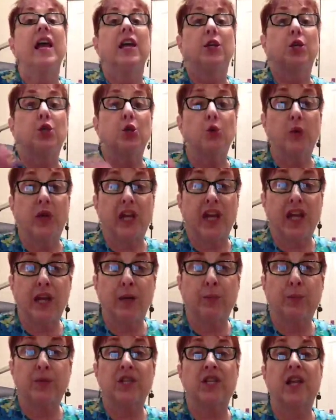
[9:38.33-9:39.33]
is you
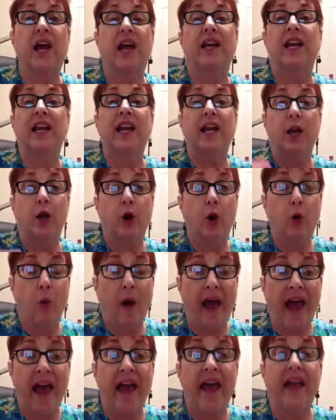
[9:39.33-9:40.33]
keep sending it
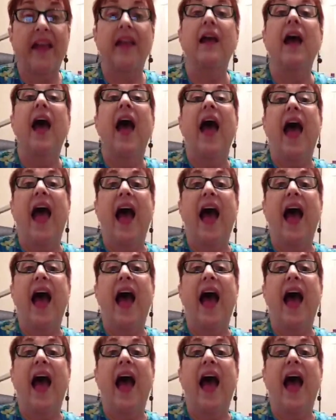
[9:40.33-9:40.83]
away